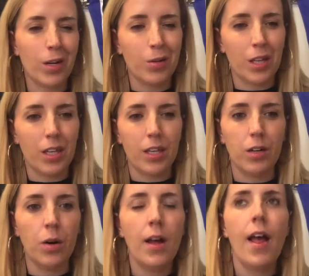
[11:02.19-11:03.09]
with
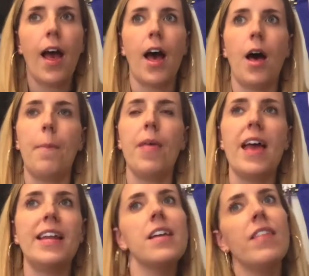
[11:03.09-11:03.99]
you.
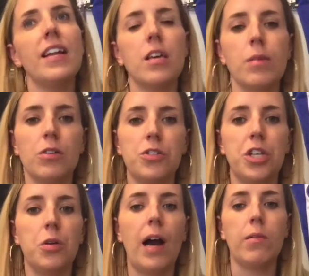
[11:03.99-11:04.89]
And in that email
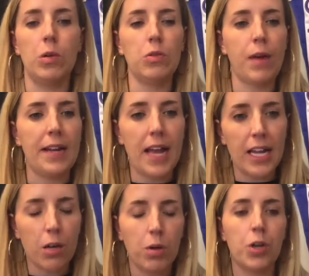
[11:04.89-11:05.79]
too, I will write
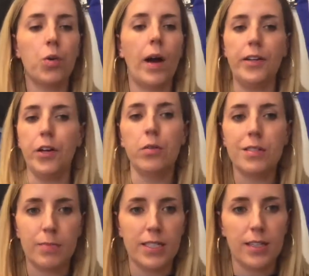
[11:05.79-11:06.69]
anyone who I know
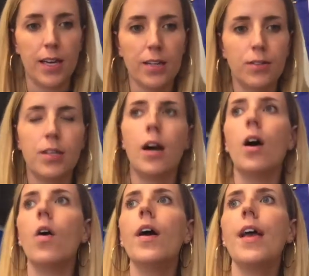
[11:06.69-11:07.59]
is missing.
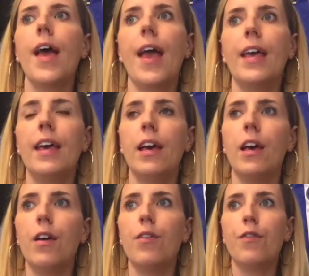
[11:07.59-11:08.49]
So
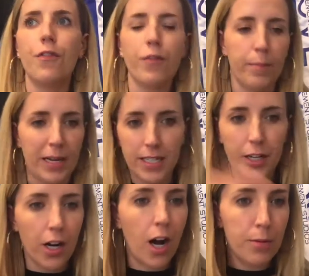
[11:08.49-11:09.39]
if my
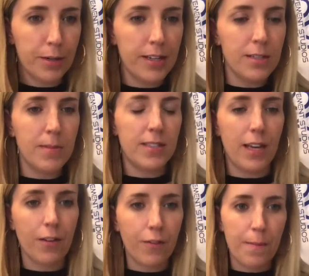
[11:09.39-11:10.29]
daughter Aubrey is
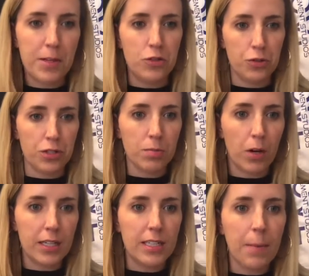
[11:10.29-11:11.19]
missing from the Junior Small
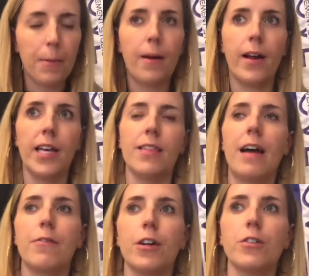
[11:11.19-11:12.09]
Contemporary,
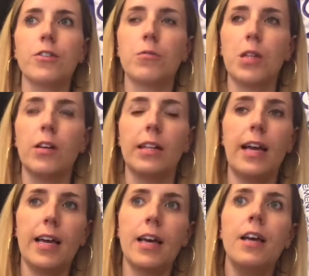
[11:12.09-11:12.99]
that rehearsal would look
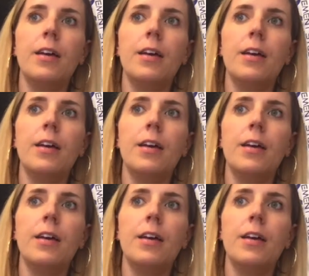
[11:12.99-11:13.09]
like